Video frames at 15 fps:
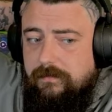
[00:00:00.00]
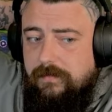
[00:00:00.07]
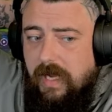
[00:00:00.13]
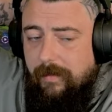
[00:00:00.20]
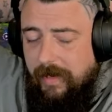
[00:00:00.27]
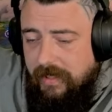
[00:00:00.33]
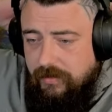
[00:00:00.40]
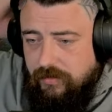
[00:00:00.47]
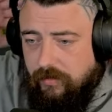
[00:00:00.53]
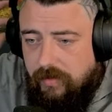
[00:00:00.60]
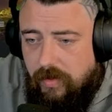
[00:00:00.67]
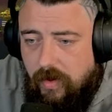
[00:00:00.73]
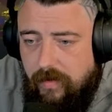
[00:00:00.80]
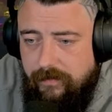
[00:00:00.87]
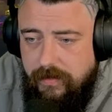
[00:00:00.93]
I'm actually
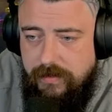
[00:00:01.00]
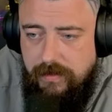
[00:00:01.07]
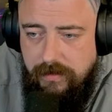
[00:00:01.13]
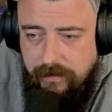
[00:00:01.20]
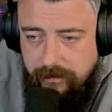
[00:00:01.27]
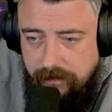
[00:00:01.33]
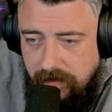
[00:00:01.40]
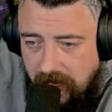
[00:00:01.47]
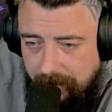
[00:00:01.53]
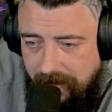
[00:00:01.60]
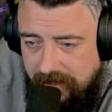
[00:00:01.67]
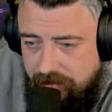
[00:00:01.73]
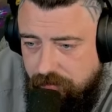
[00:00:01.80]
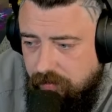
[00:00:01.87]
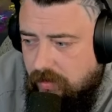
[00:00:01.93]
nervous. I'm
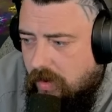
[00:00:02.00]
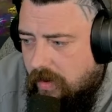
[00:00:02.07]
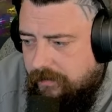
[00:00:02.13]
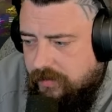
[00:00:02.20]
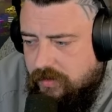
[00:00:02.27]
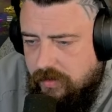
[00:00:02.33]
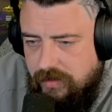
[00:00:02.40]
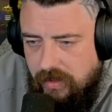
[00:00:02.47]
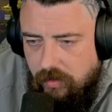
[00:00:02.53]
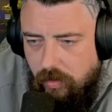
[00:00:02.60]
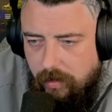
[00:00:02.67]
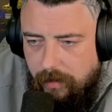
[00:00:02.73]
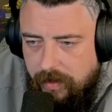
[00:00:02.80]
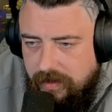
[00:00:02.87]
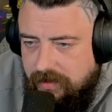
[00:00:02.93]
actually nervous because I know
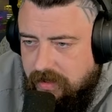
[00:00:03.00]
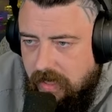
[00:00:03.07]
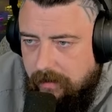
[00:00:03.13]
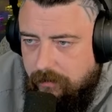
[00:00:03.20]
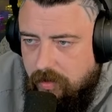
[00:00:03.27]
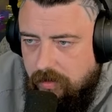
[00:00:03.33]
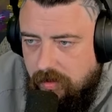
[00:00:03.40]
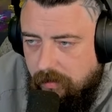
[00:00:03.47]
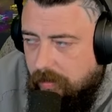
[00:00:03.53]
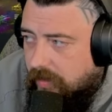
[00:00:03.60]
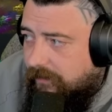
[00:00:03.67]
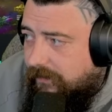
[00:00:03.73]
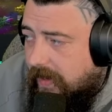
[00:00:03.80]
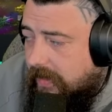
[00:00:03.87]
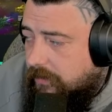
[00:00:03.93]
what this game can do on the
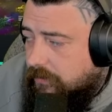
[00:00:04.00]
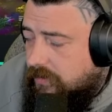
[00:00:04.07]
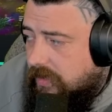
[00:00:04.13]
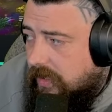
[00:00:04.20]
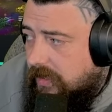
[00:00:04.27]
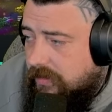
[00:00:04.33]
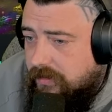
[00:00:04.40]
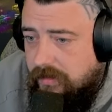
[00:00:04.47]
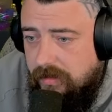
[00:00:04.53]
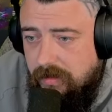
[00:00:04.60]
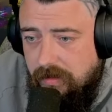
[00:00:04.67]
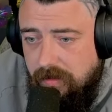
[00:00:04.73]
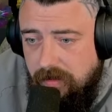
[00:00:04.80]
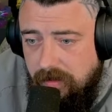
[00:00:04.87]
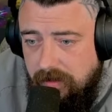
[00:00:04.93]
final stage.
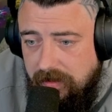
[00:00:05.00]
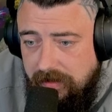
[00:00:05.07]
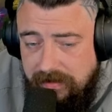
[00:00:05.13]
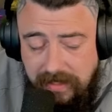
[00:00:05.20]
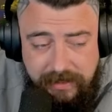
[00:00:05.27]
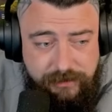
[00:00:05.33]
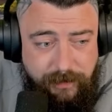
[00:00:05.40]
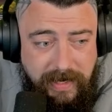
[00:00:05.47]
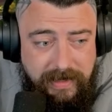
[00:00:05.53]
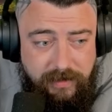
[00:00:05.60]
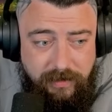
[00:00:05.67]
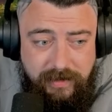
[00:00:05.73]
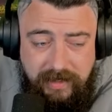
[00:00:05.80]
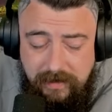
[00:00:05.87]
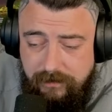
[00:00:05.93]
That's why it
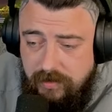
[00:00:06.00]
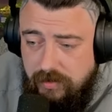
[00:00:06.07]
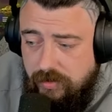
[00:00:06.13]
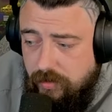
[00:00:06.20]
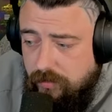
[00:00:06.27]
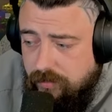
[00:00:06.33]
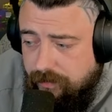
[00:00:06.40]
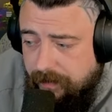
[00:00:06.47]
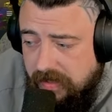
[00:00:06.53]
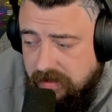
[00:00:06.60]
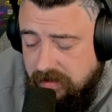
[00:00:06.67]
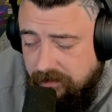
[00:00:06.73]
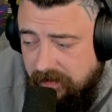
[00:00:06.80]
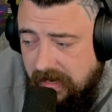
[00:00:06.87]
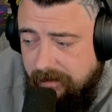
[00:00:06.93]
only gives you 2 spins.
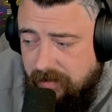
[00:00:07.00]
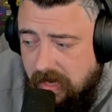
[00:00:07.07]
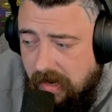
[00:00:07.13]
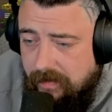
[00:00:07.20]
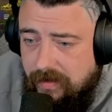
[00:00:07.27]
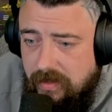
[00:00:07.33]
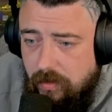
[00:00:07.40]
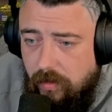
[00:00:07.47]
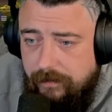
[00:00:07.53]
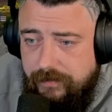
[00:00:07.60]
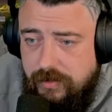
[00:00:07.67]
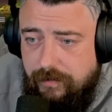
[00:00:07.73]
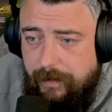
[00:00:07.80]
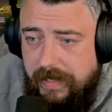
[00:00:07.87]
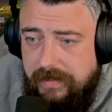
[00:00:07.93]
If I'm carrying over
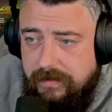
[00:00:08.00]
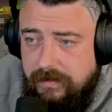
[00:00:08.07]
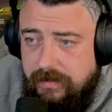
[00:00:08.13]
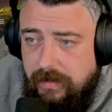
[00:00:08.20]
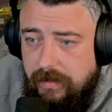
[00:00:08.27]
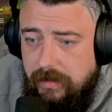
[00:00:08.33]
spins...